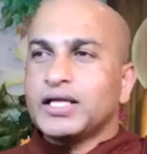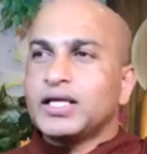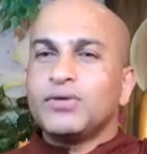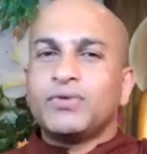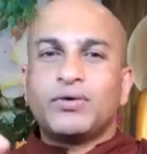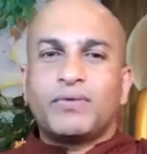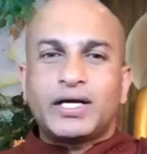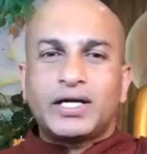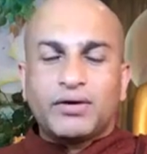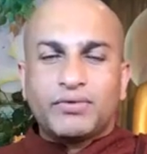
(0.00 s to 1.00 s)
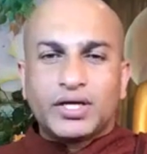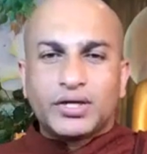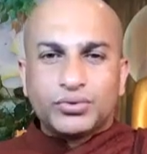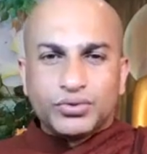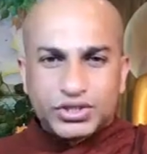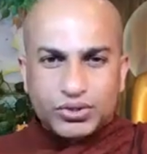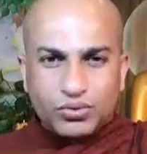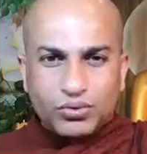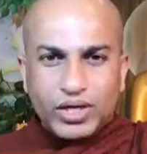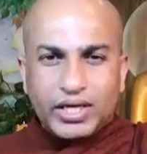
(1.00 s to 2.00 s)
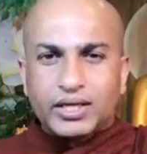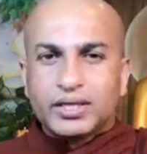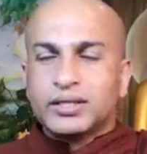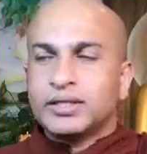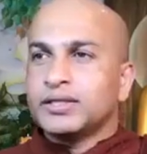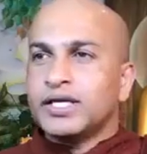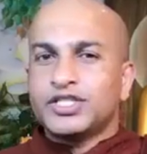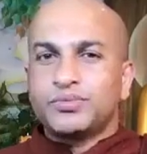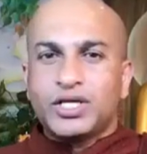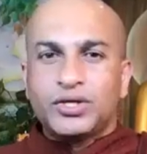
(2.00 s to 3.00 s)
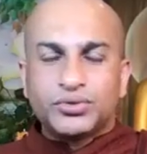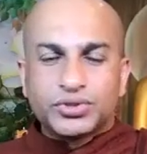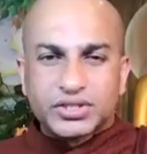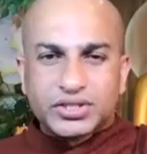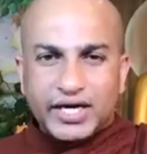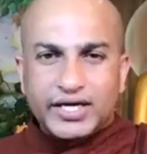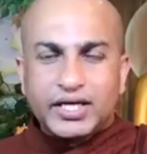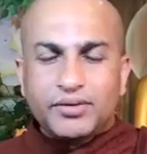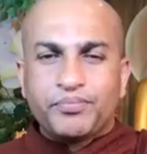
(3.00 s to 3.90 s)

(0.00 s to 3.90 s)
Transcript: even whatever you schooling that means you study